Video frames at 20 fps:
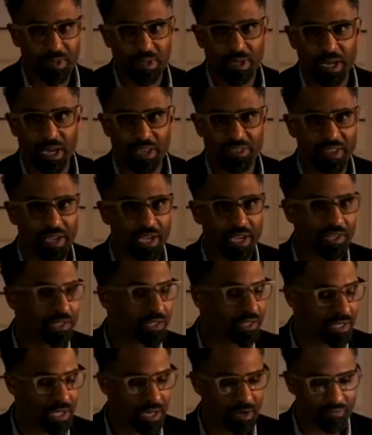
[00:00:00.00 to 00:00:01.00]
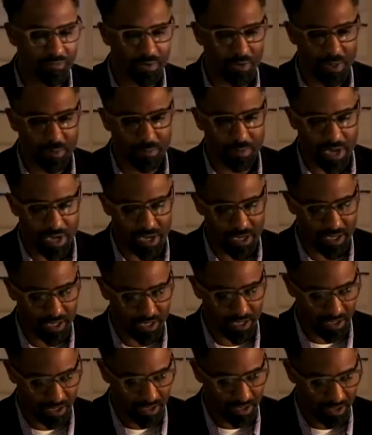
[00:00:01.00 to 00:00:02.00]
I think I should stand in front of the mic.
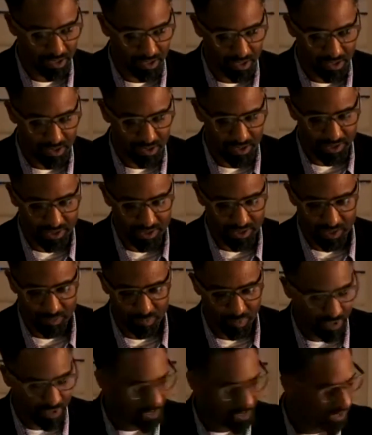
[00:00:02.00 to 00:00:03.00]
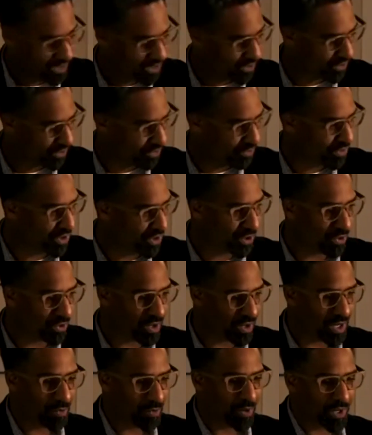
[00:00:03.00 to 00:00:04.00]
This has been a true
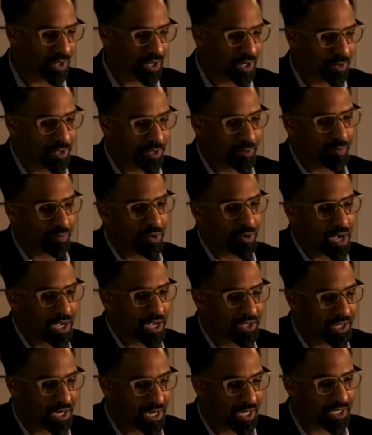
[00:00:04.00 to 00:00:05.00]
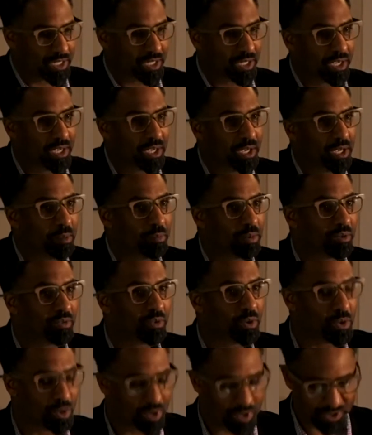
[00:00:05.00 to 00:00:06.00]
joy working on this project, but of
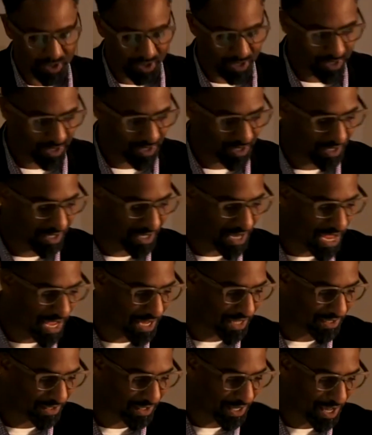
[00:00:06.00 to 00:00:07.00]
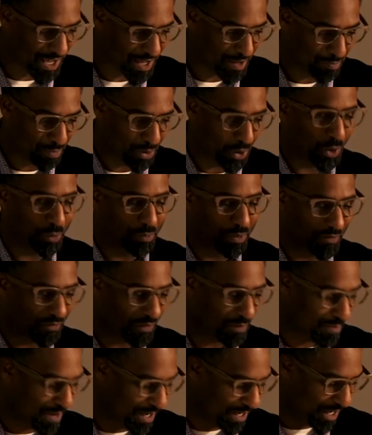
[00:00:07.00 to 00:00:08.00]
course, it, it has uh, pulled me from
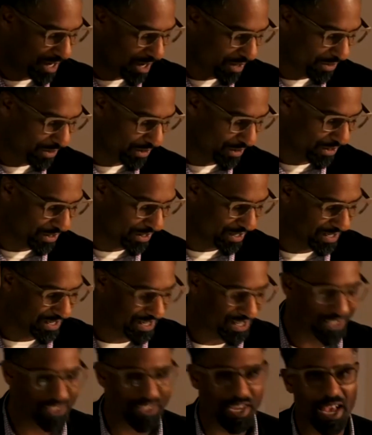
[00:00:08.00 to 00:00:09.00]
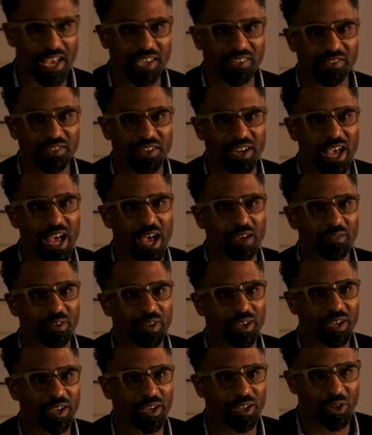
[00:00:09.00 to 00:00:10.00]
many other tasks that I have at,
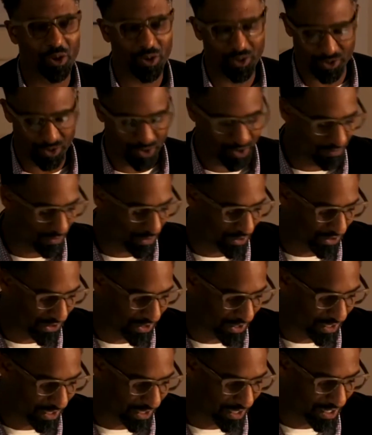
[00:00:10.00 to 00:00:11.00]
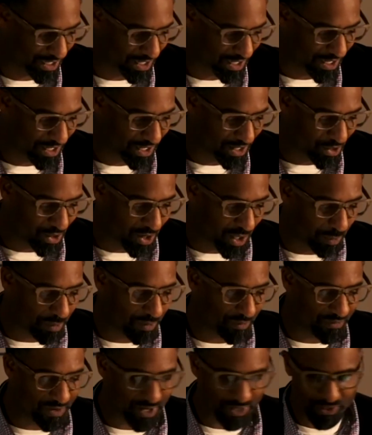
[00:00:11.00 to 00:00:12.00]
at Clark University. All the
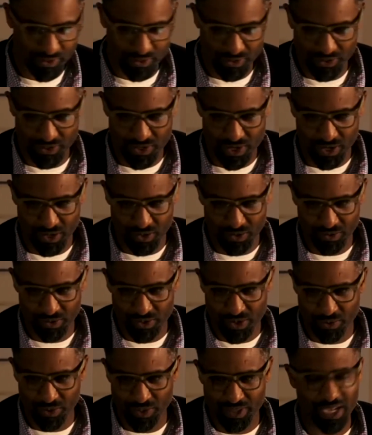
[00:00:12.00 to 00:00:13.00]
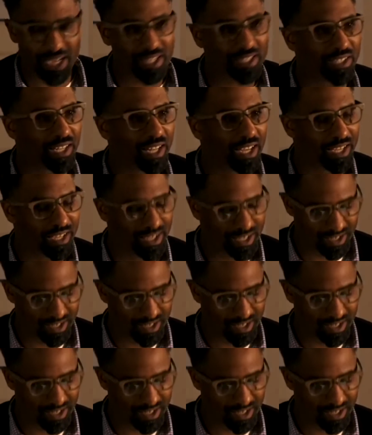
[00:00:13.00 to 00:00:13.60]
professors know, know what that's like.